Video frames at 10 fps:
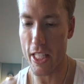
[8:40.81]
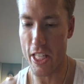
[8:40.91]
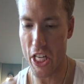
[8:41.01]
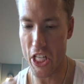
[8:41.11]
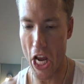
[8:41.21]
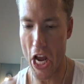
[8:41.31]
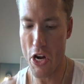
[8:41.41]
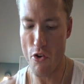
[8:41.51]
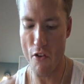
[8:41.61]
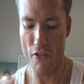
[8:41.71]

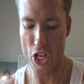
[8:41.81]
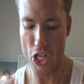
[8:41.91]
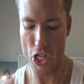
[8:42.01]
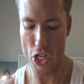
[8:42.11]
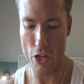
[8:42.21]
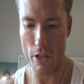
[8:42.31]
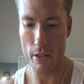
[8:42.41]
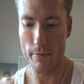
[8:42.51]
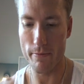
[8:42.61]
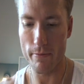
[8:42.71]
Dictator of D.
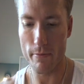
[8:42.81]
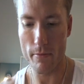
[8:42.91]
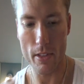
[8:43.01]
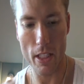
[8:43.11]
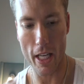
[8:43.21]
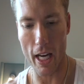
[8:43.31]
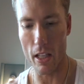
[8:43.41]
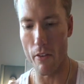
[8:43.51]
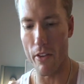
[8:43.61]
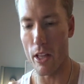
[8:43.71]
Gotta
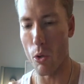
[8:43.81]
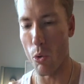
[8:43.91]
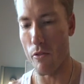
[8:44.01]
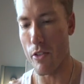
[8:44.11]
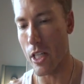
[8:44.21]
love that Lord of